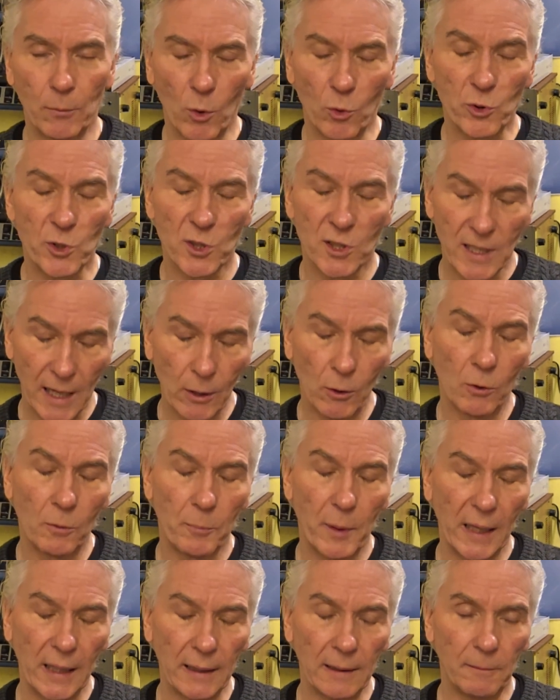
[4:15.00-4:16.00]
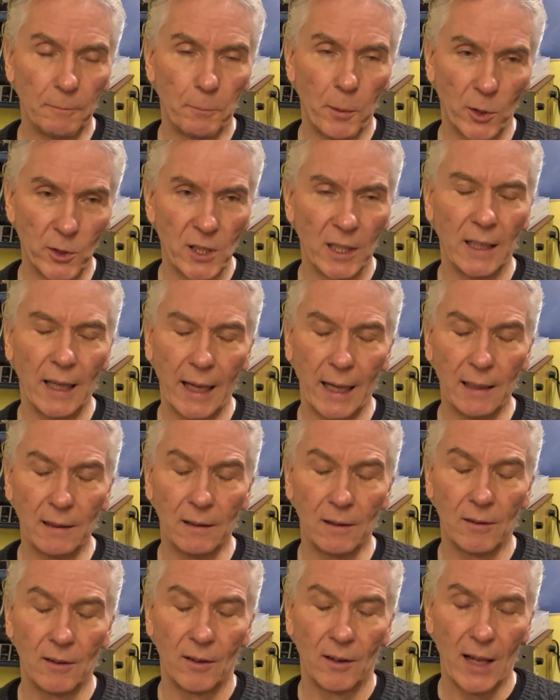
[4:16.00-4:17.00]
will still be putting
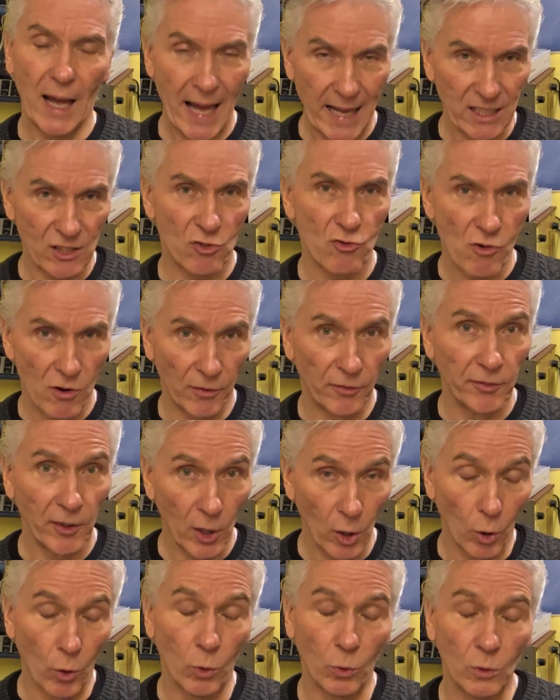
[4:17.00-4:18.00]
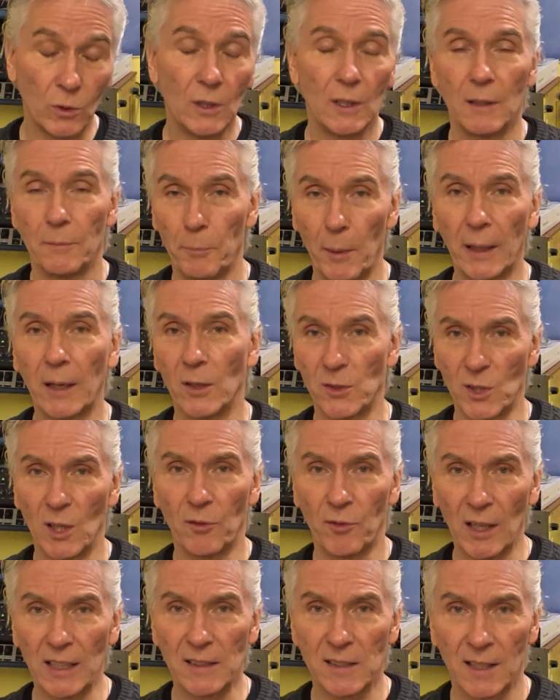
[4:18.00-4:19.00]
in extra fuel because
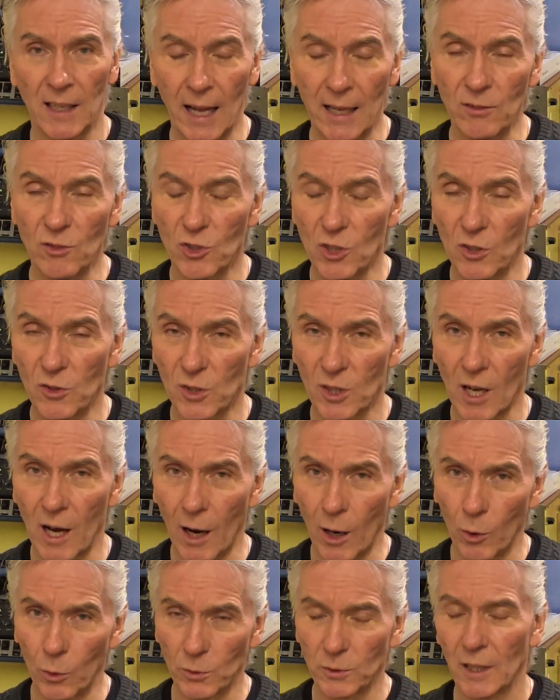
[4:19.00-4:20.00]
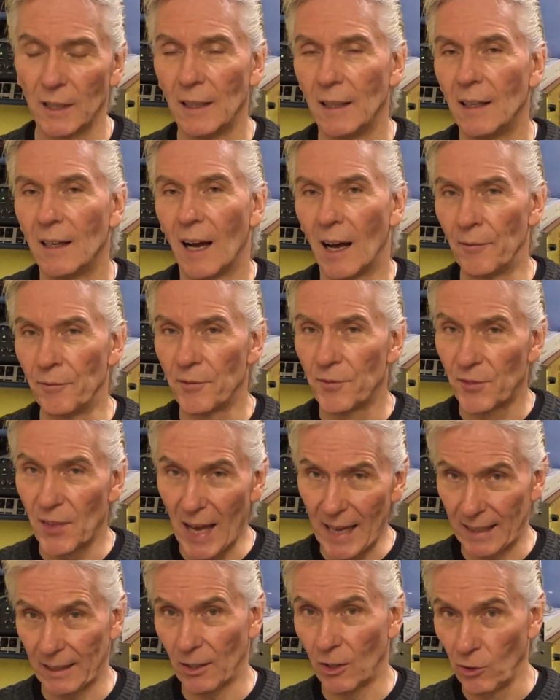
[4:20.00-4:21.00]
it thinks the engine's cold. And
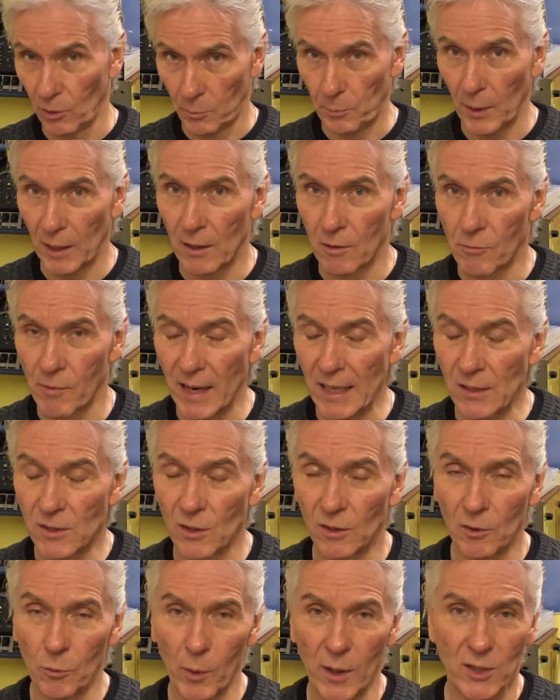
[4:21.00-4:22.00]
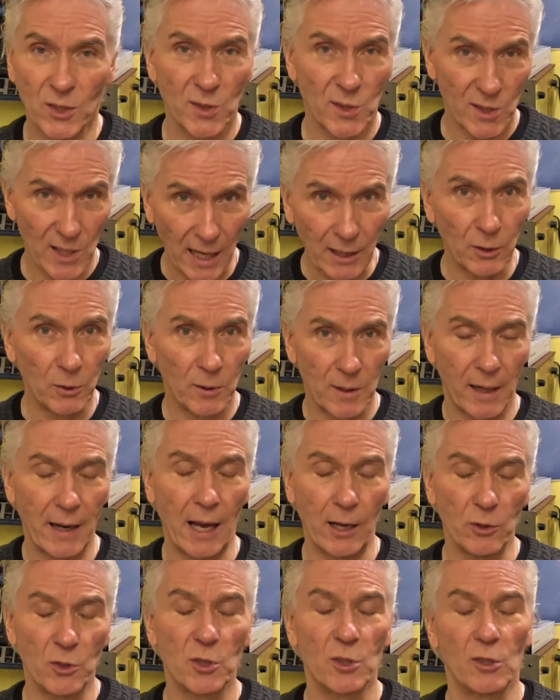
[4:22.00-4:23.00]
that could be a reason we're so
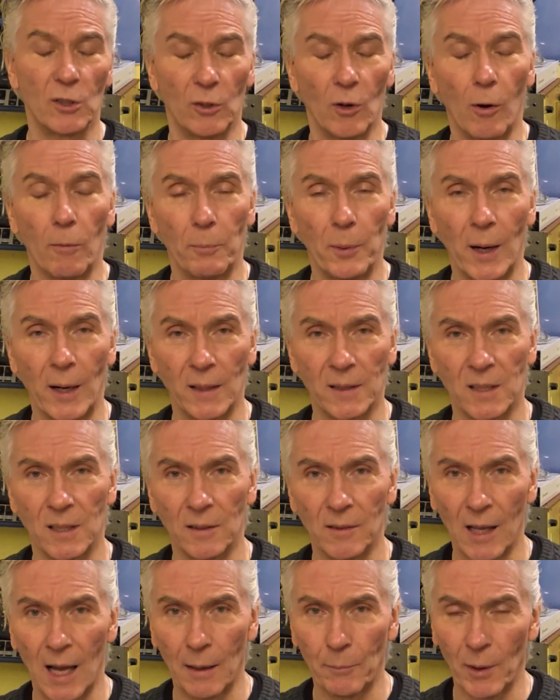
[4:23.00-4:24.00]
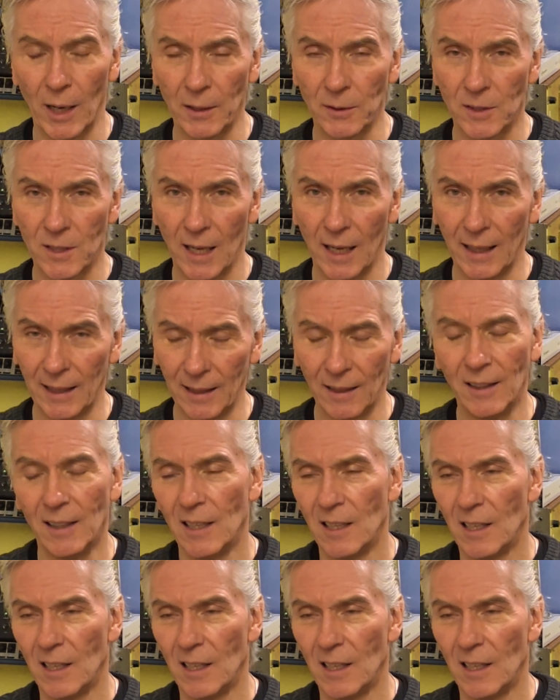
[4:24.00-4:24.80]
close to not passing the MOT.